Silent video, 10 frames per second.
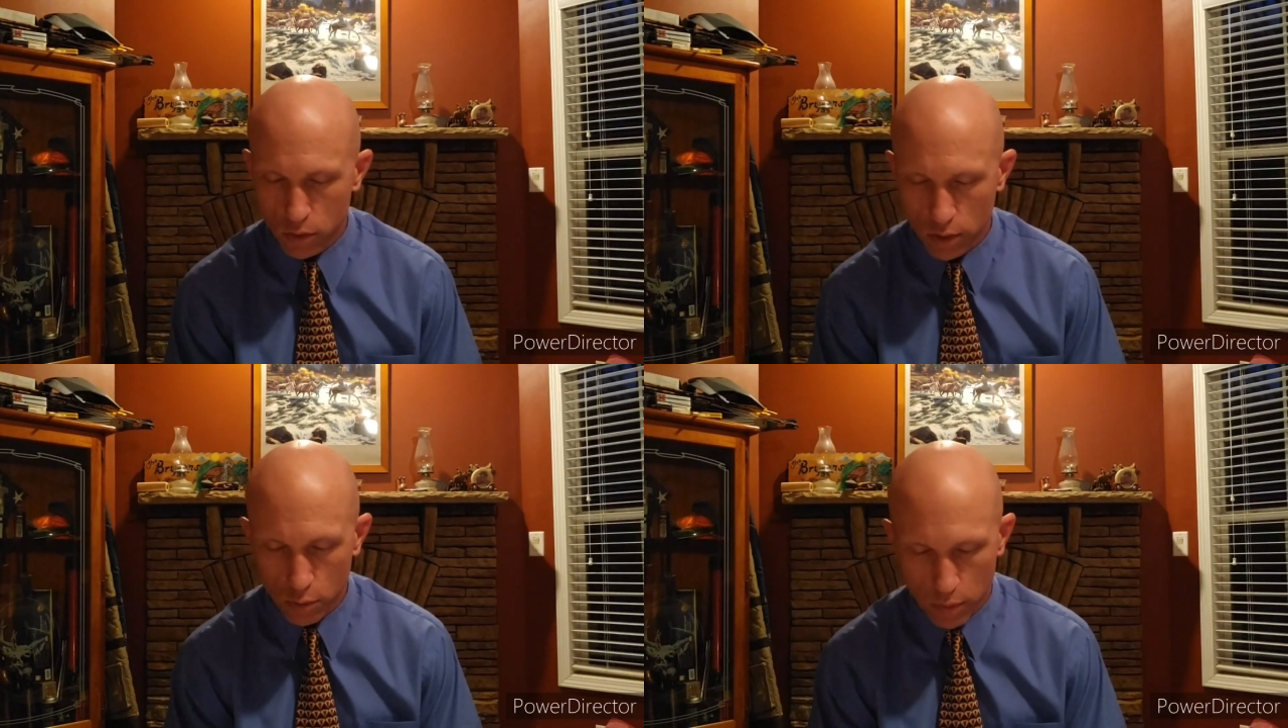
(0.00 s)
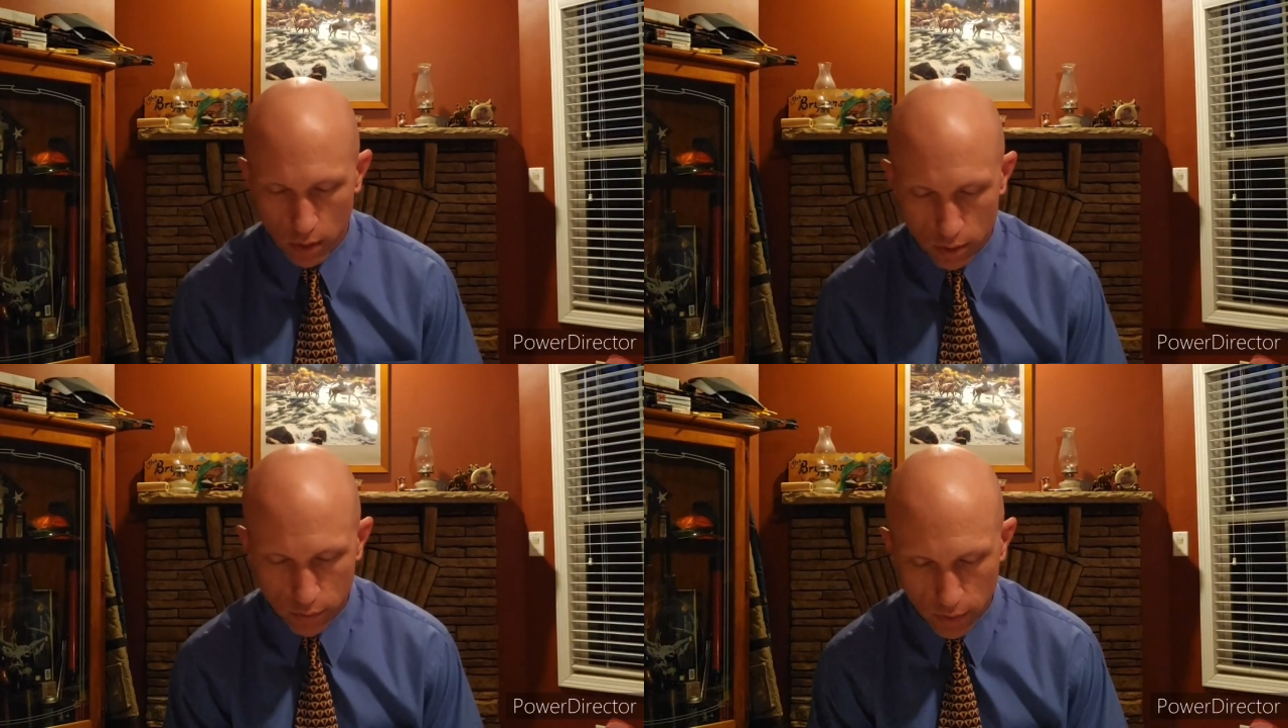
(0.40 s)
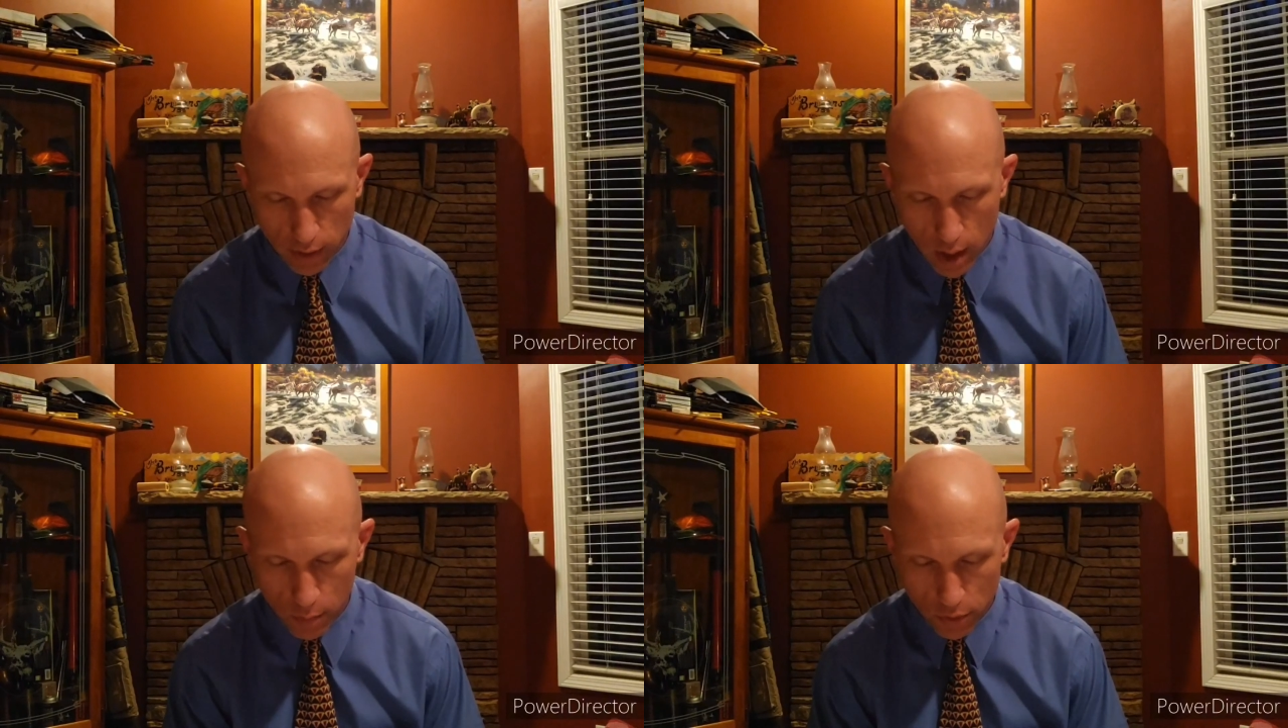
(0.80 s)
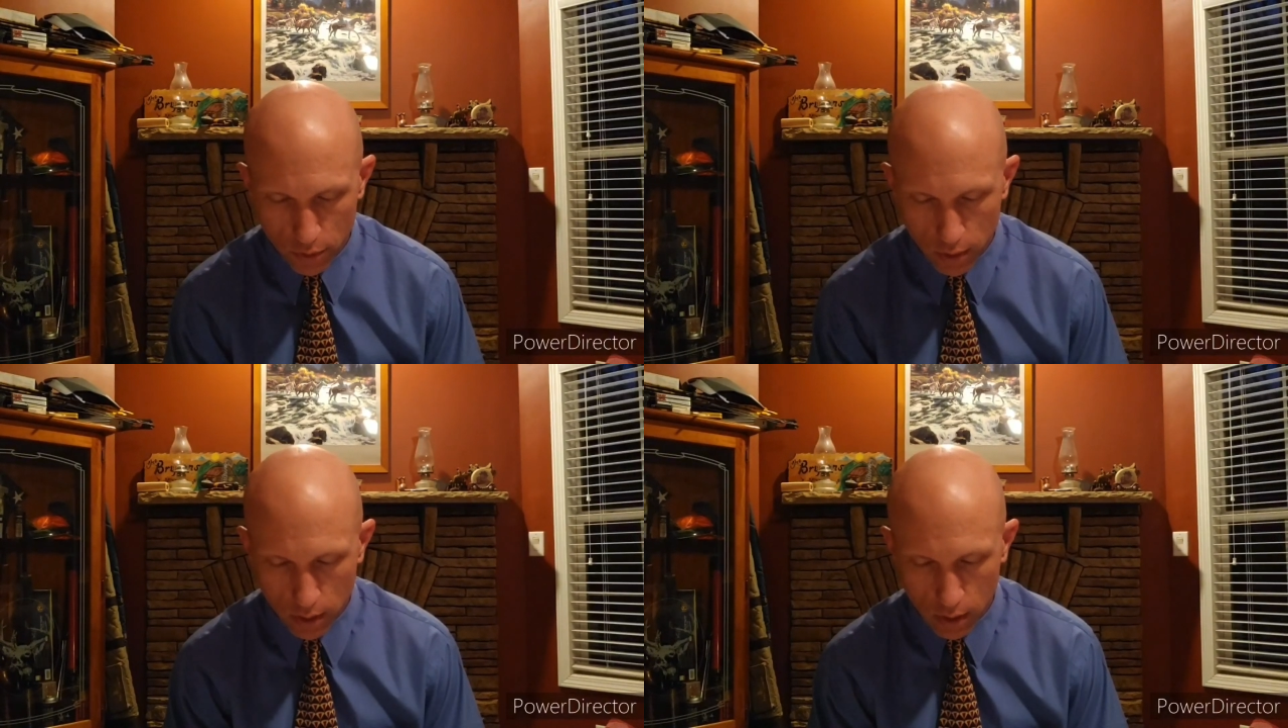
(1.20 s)
you so much for the
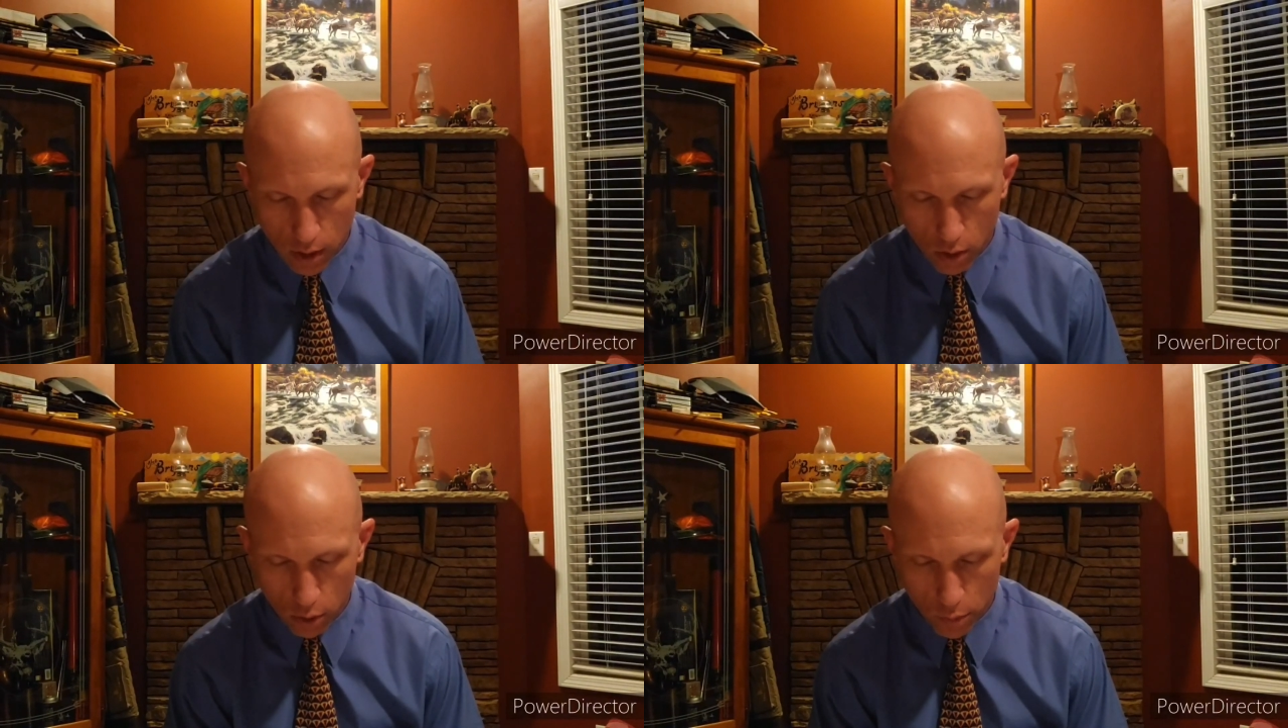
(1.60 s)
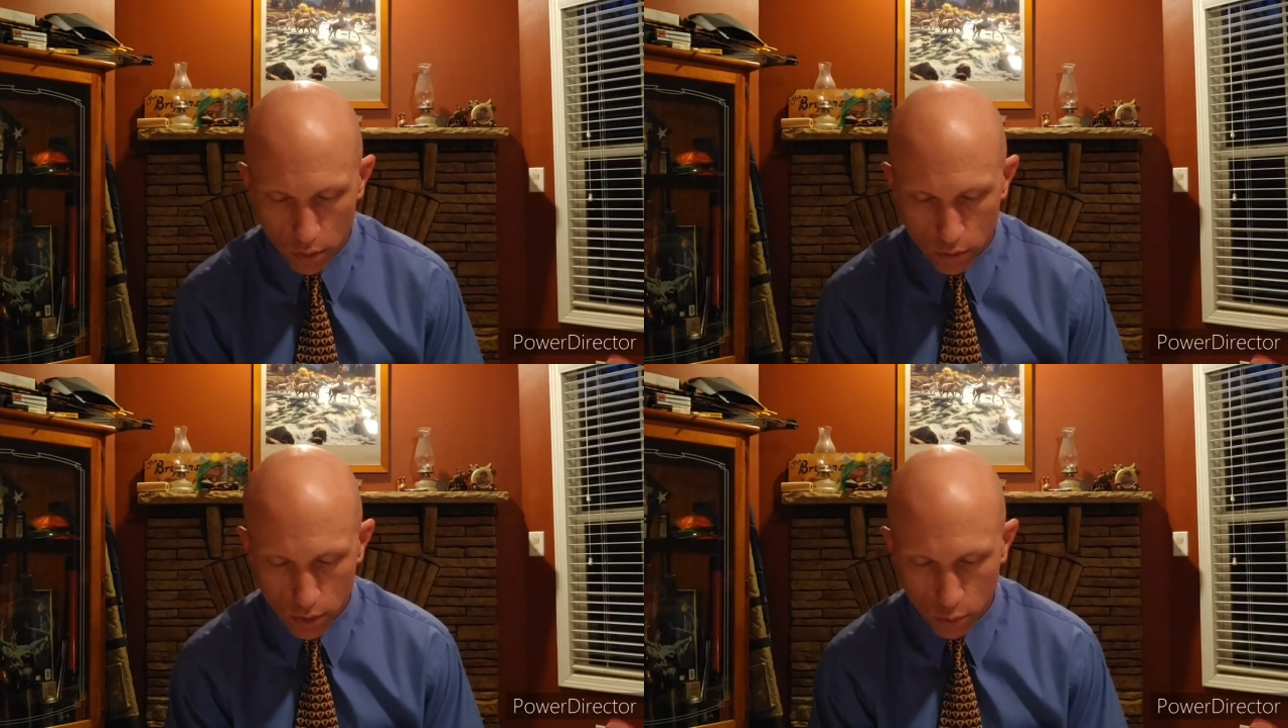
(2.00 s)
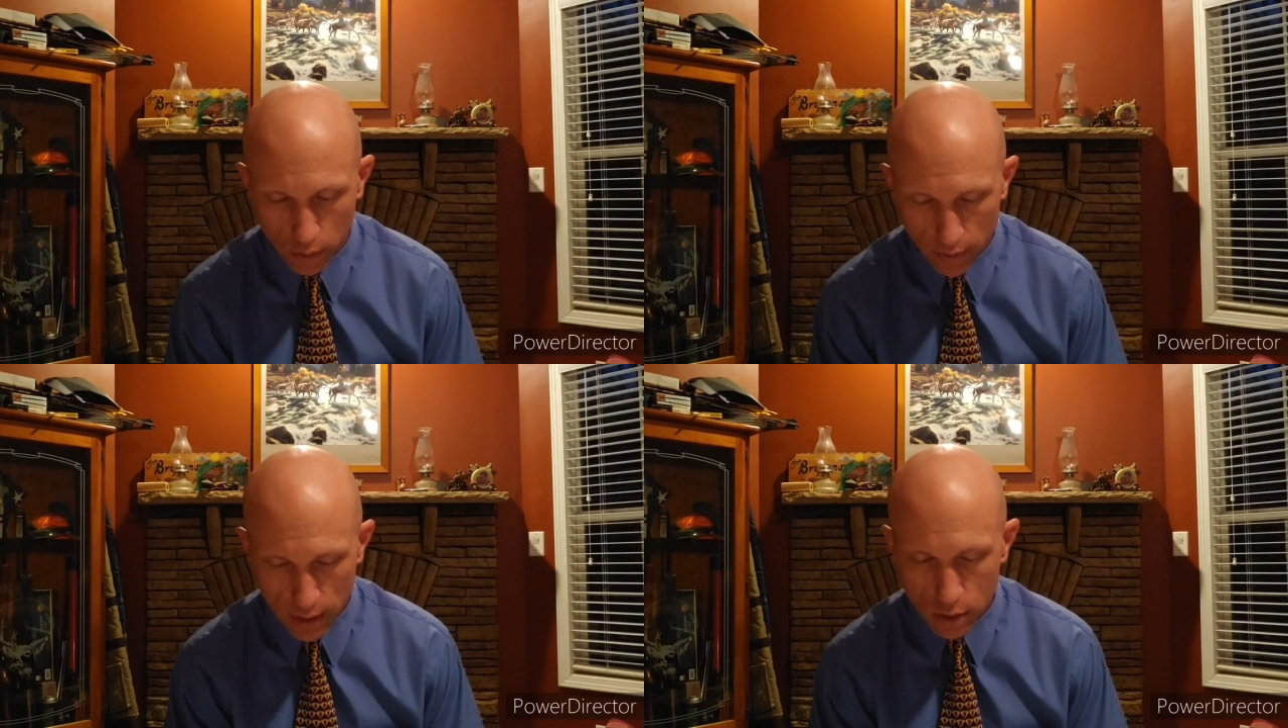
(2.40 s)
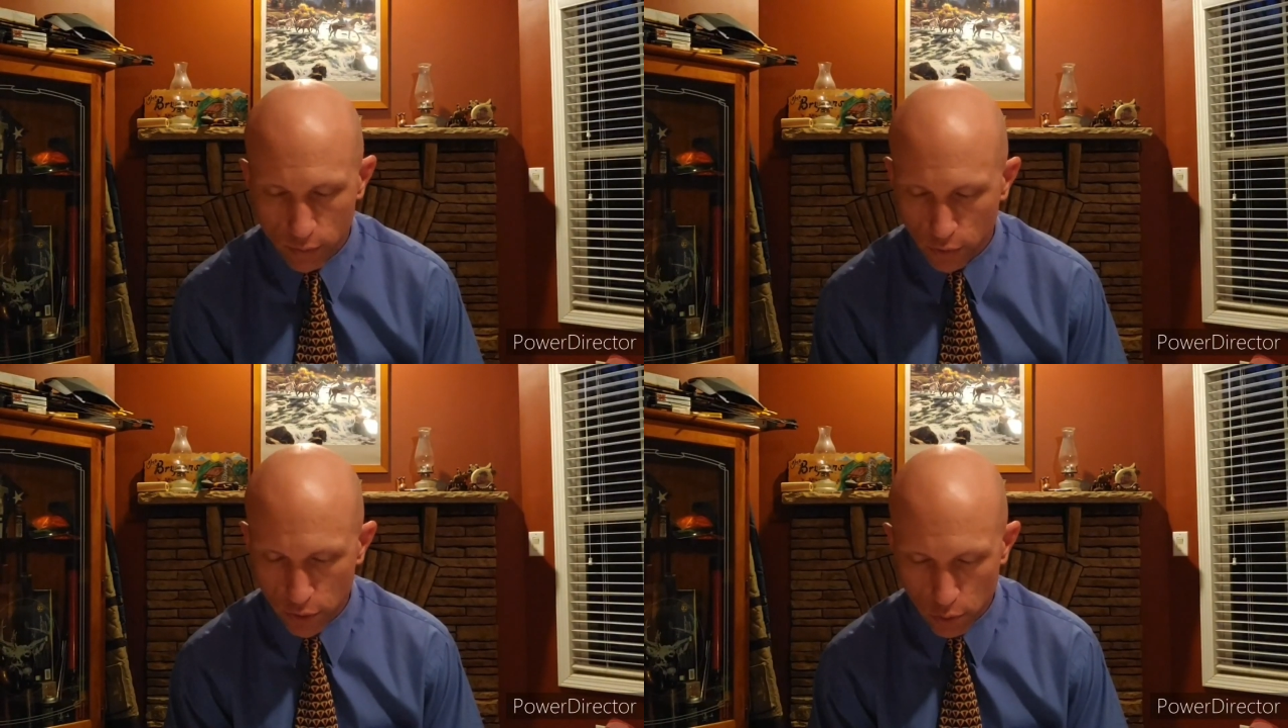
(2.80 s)
opportunity to call upon you. We thank you
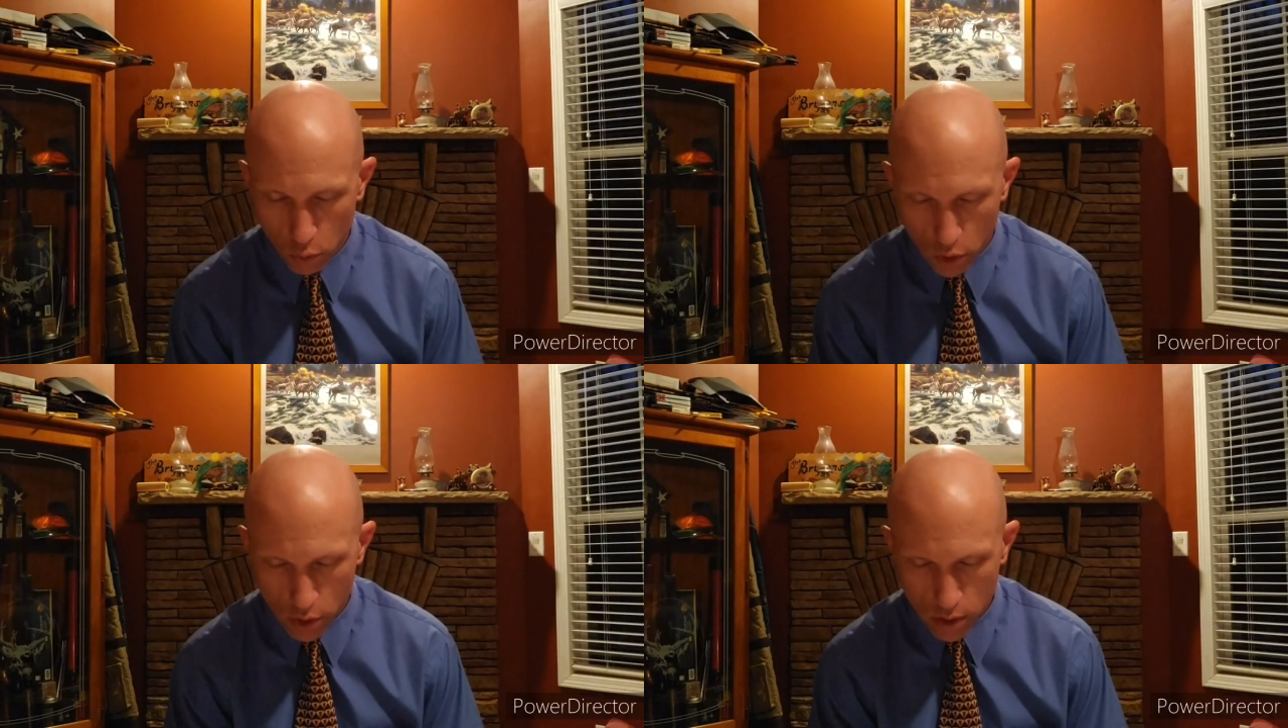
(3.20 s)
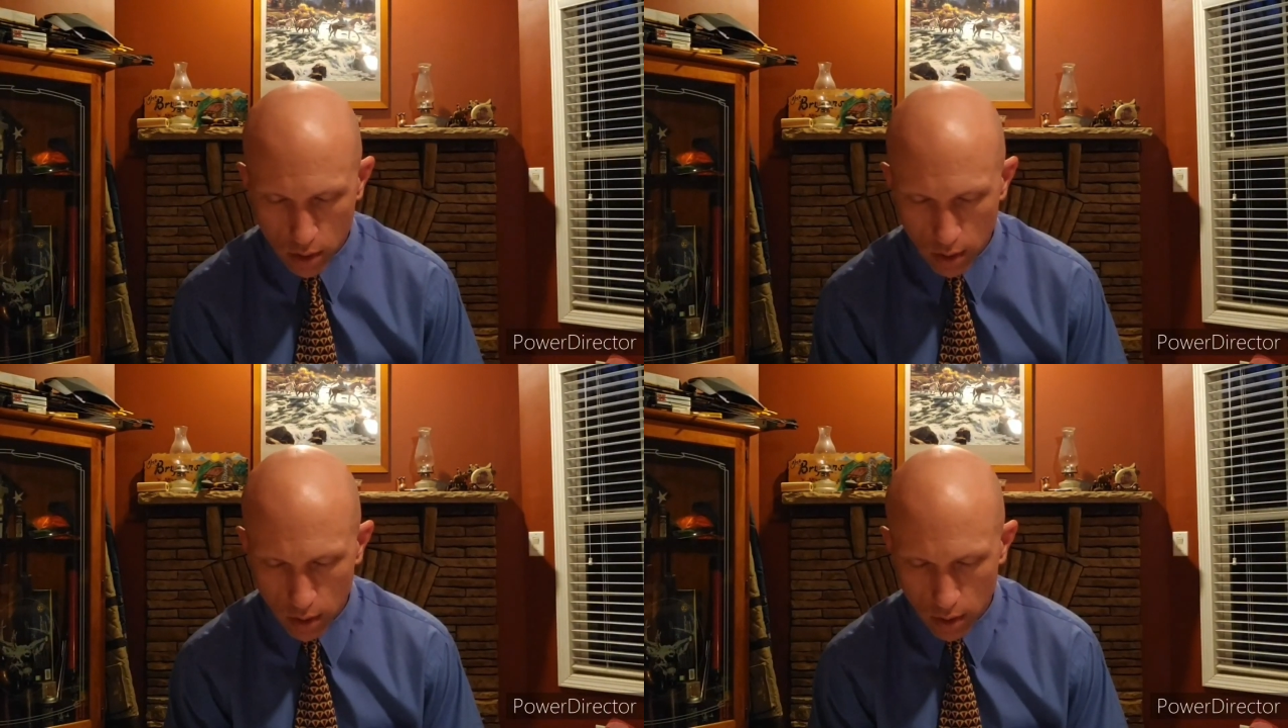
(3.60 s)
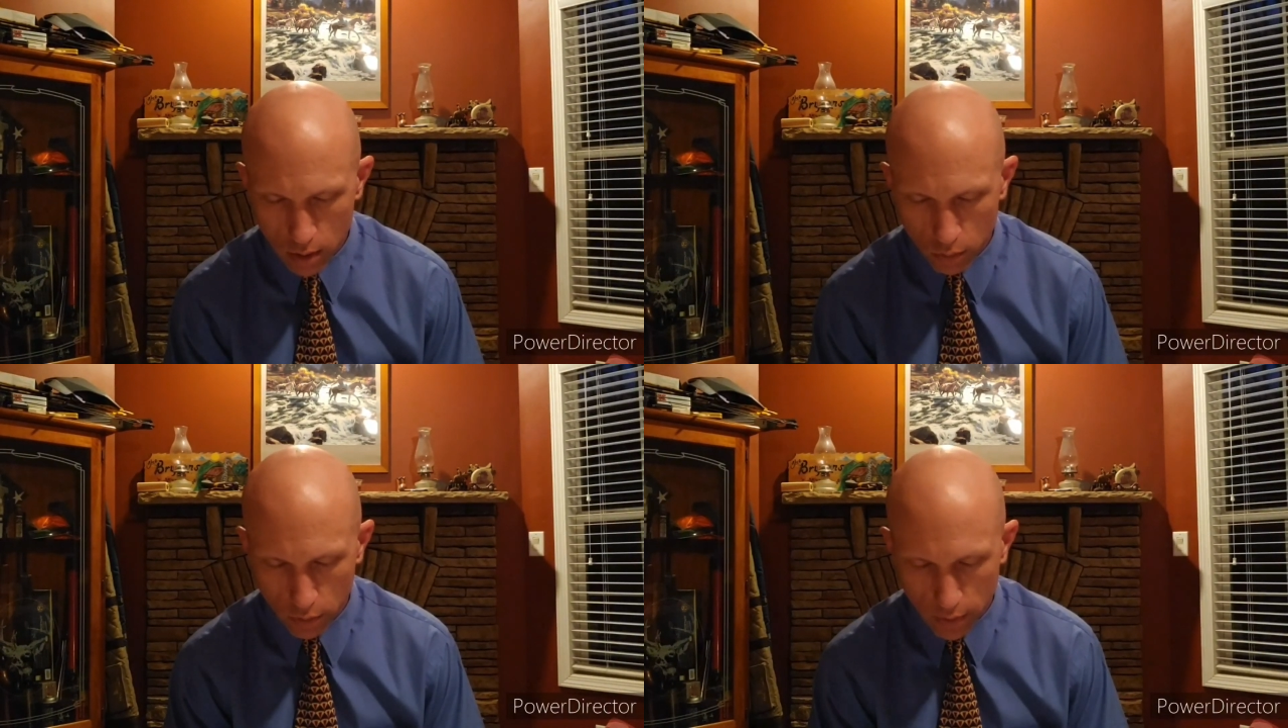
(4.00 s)
for your word. We